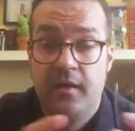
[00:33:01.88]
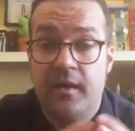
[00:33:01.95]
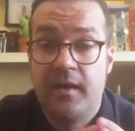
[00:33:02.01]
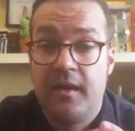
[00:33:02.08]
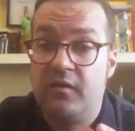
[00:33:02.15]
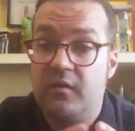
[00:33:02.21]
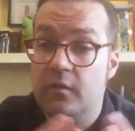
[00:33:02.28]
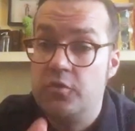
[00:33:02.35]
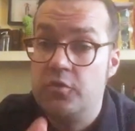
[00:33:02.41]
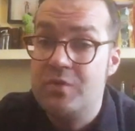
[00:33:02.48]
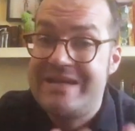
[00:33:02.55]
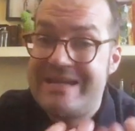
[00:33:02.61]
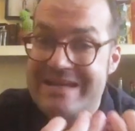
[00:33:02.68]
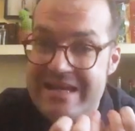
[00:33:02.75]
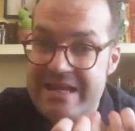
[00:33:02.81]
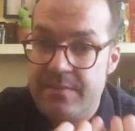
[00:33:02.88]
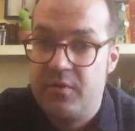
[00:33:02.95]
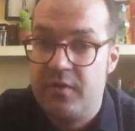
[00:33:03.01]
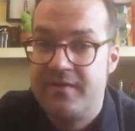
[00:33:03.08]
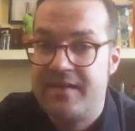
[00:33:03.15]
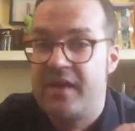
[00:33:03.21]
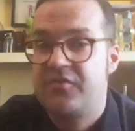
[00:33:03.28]
And so you keep
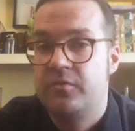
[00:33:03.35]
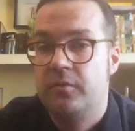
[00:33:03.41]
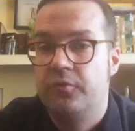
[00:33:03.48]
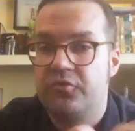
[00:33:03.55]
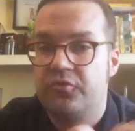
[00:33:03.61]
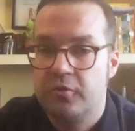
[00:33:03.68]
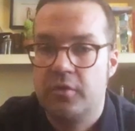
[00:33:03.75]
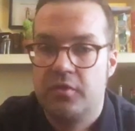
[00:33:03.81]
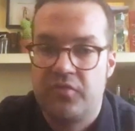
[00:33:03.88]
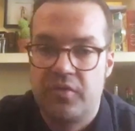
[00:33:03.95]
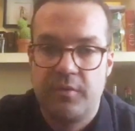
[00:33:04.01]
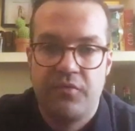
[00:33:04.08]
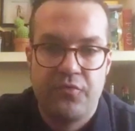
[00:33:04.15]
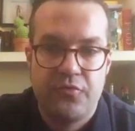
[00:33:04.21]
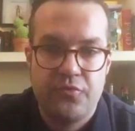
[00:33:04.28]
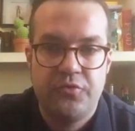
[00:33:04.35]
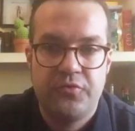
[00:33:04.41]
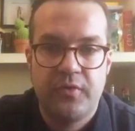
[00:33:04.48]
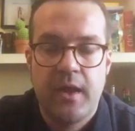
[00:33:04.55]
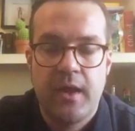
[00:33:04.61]
the natural sugar from the fruit,